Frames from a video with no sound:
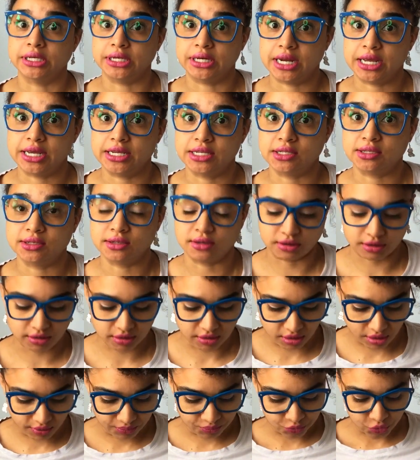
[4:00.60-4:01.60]
nice
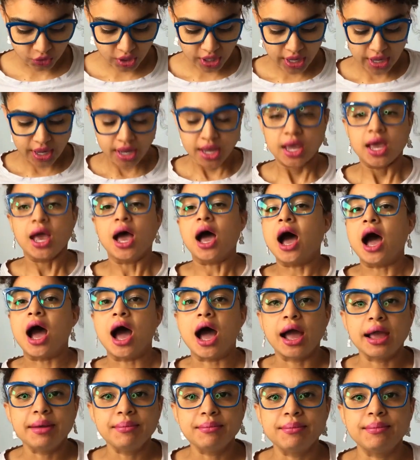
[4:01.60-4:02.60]
circle.
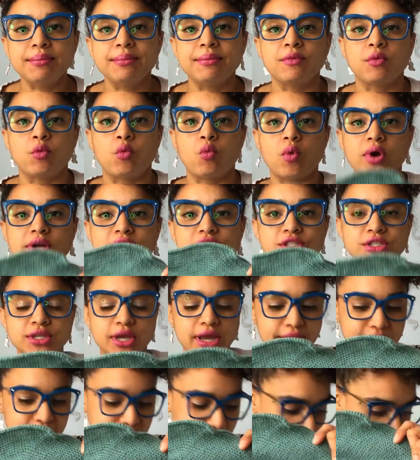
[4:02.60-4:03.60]

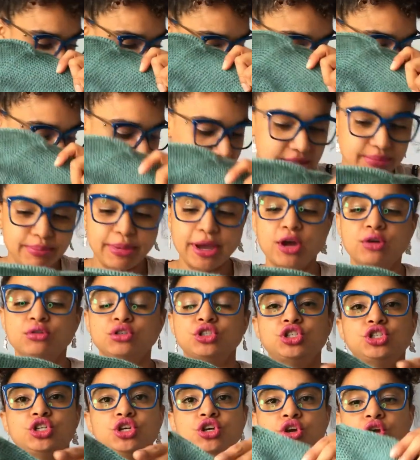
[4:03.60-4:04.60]
This is
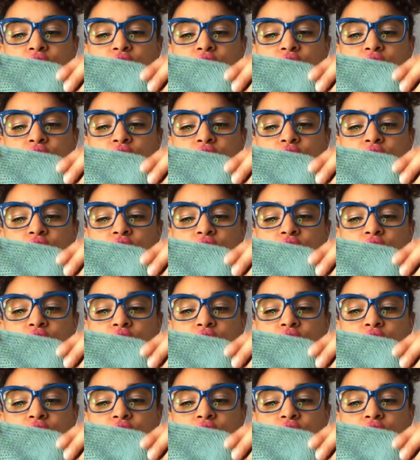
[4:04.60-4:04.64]
about